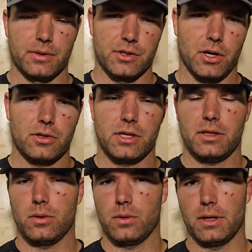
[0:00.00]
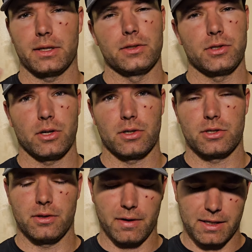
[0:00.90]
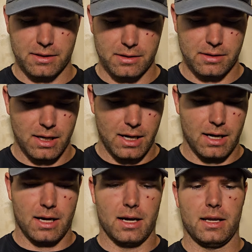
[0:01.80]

charge it, or it can charge devices. It